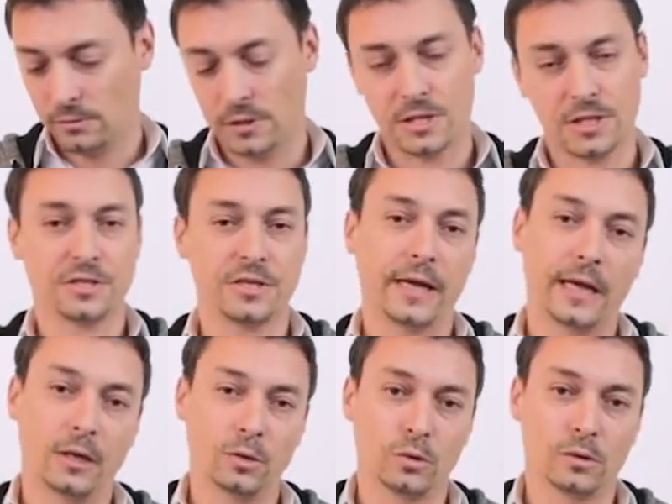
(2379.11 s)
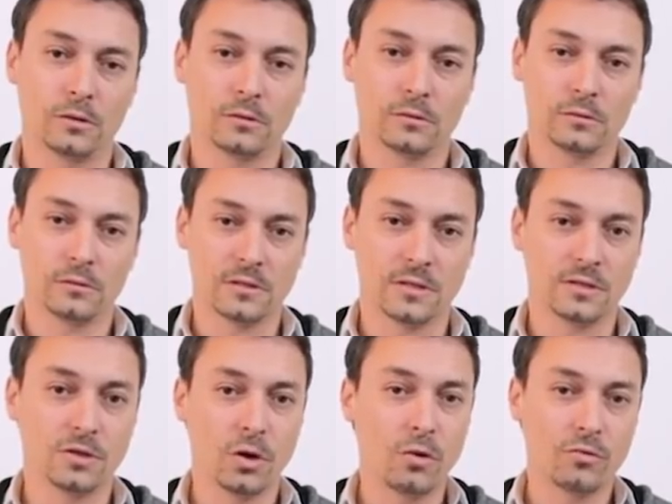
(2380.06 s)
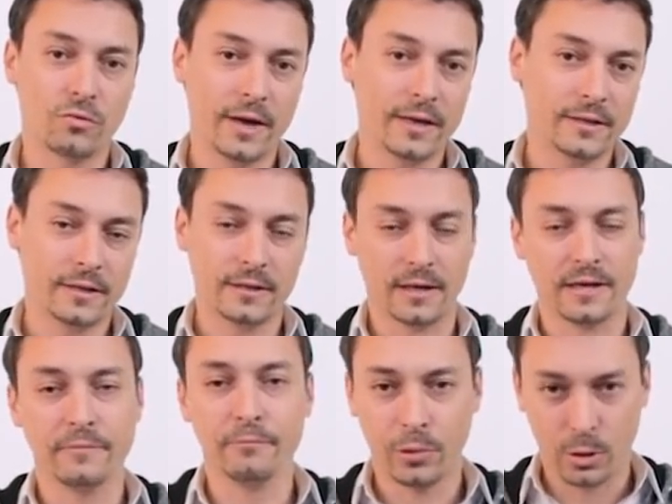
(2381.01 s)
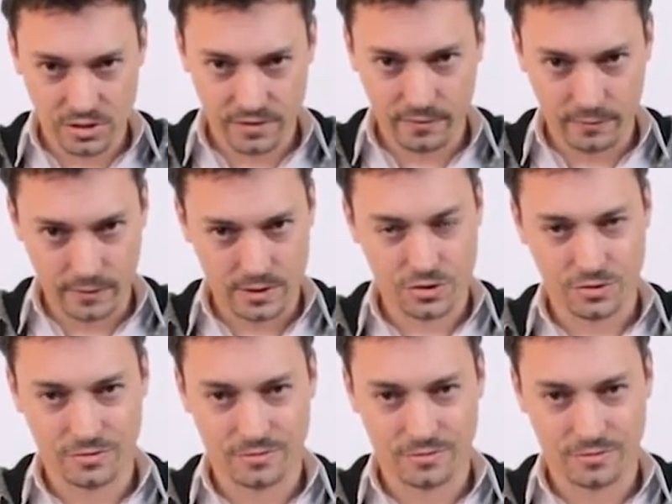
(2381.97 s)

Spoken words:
And just take a look. There's no writing, an impossible version.